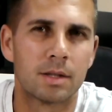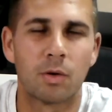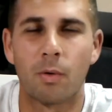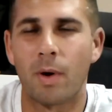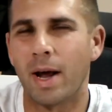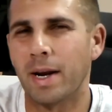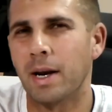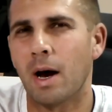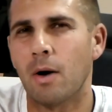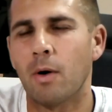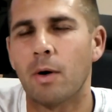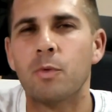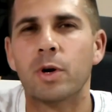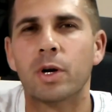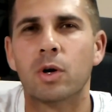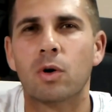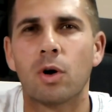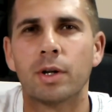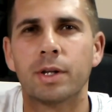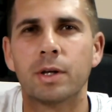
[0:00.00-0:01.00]
So right now I'm
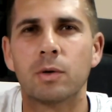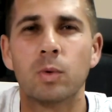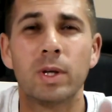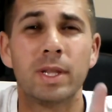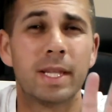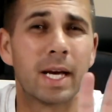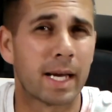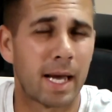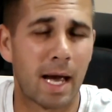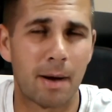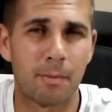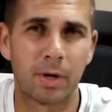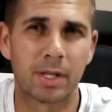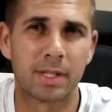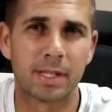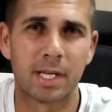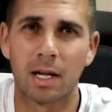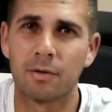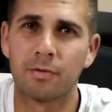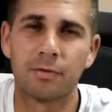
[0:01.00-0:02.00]
recording with the camera
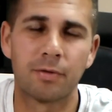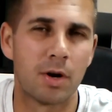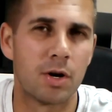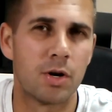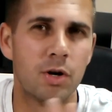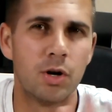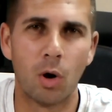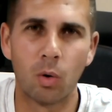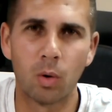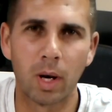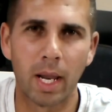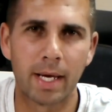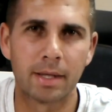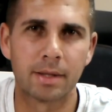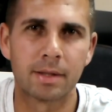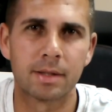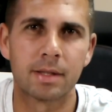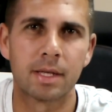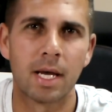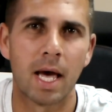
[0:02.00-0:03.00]
itself, no
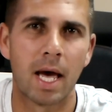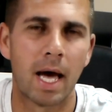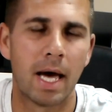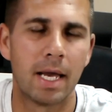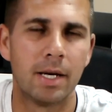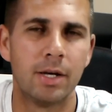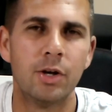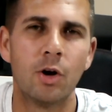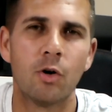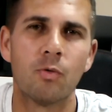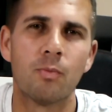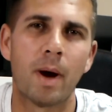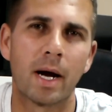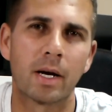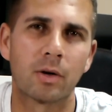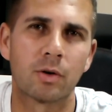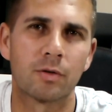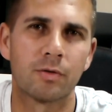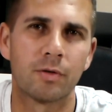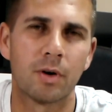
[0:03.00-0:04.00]
lens and no
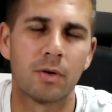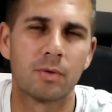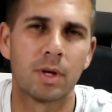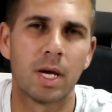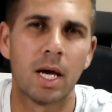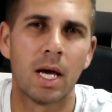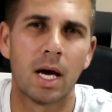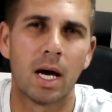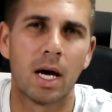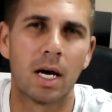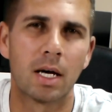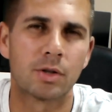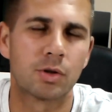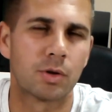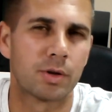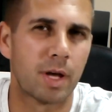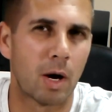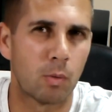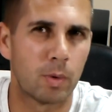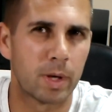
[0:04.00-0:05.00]
microphone uh,
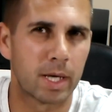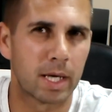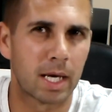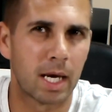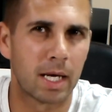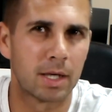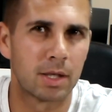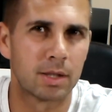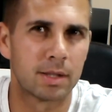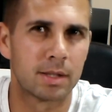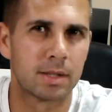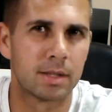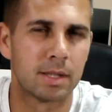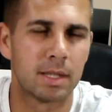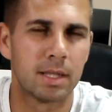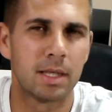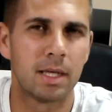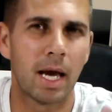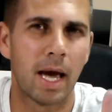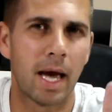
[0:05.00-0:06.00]
so that we can
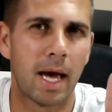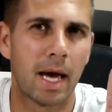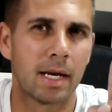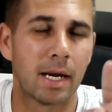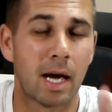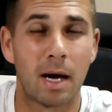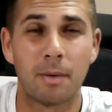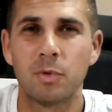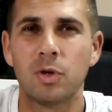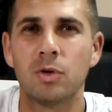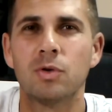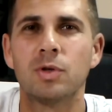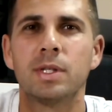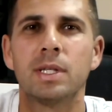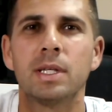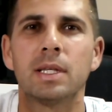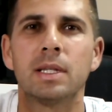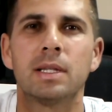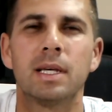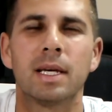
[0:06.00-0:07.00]
see and I'm
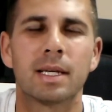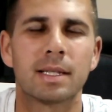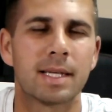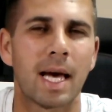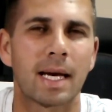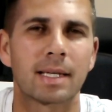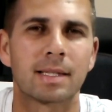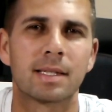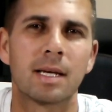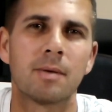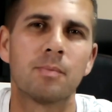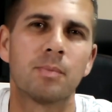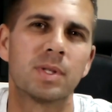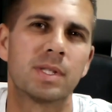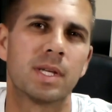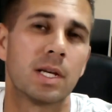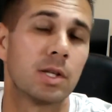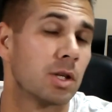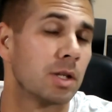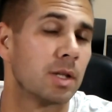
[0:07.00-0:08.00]
using the exact same
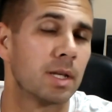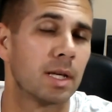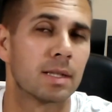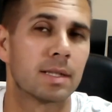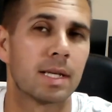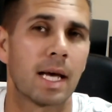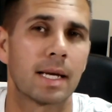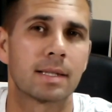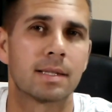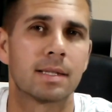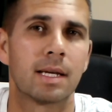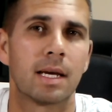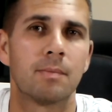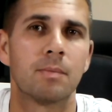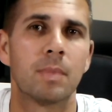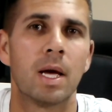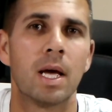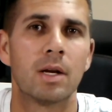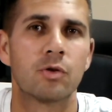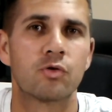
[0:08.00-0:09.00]
position, the exact same
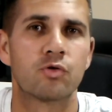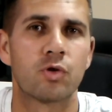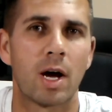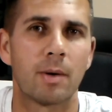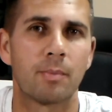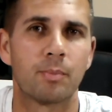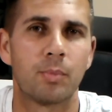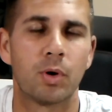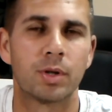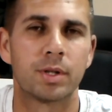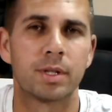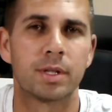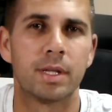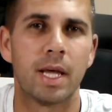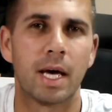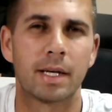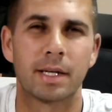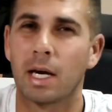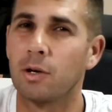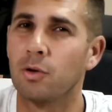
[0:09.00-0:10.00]
tripod
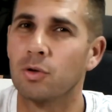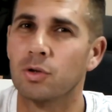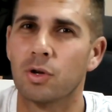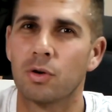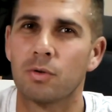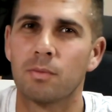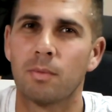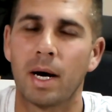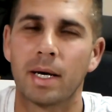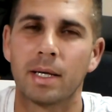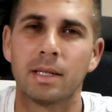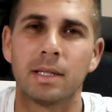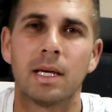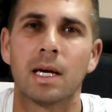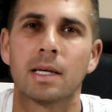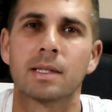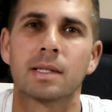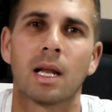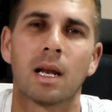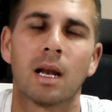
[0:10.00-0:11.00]
that I use on my
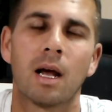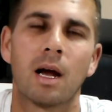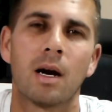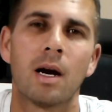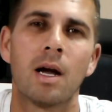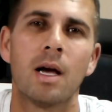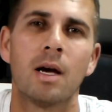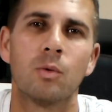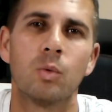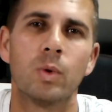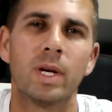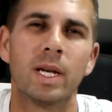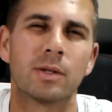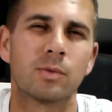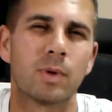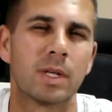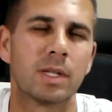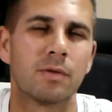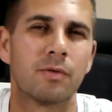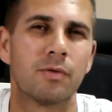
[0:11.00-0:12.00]
DSLR with a
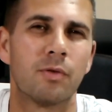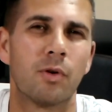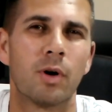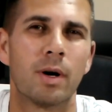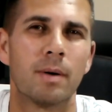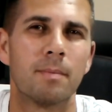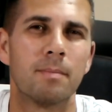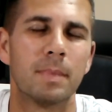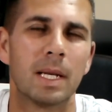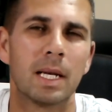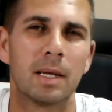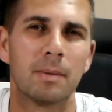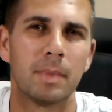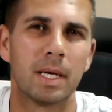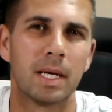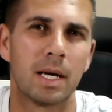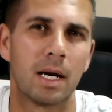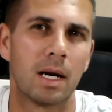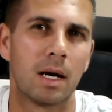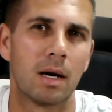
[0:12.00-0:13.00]
24
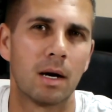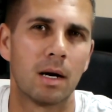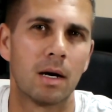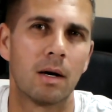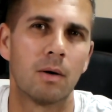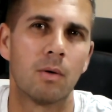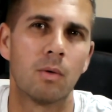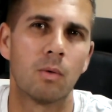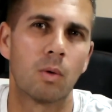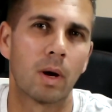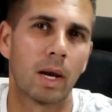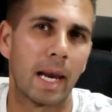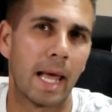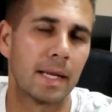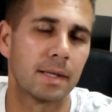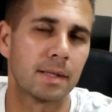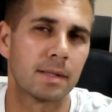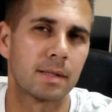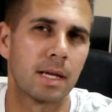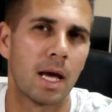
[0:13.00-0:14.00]
millimeter uh,
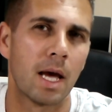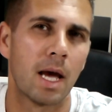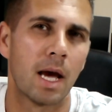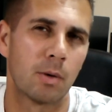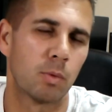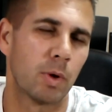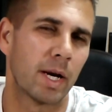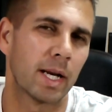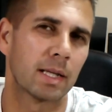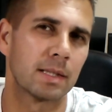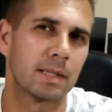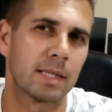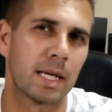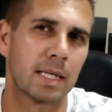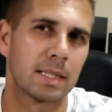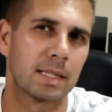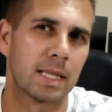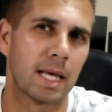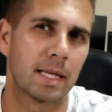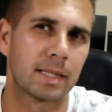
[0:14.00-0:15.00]
lens. And what I can say
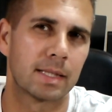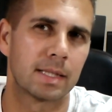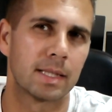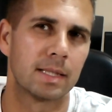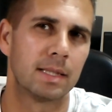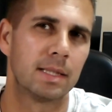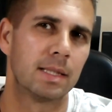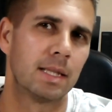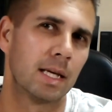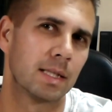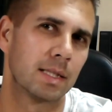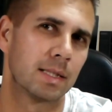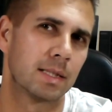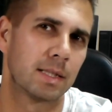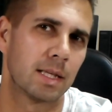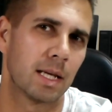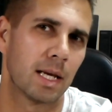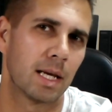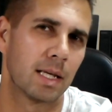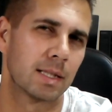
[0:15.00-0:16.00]
is that
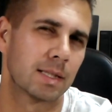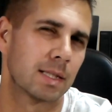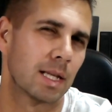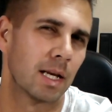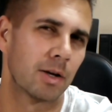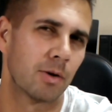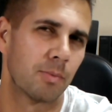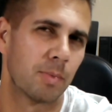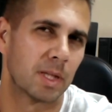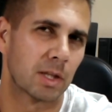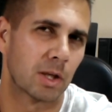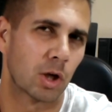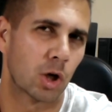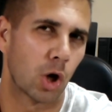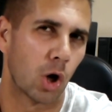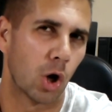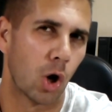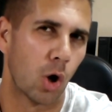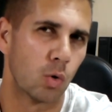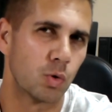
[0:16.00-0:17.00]
this is a little bit
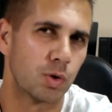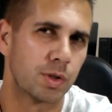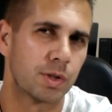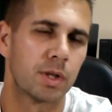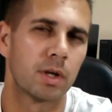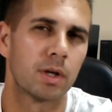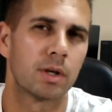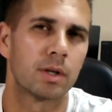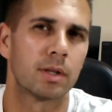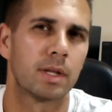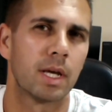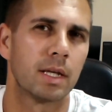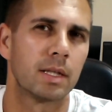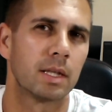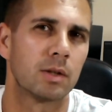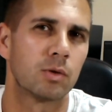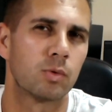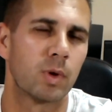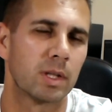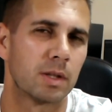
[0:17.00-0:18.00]
closer than the
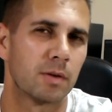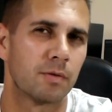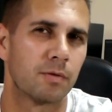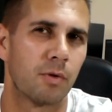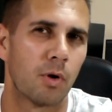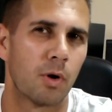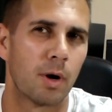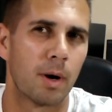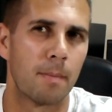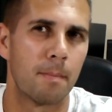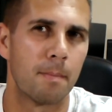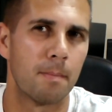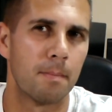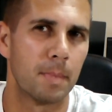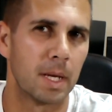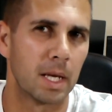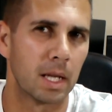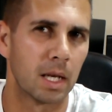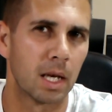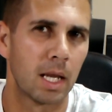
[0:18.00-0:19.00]
24
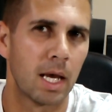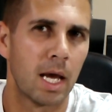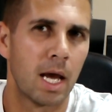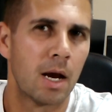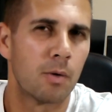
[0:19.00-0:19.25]
mil.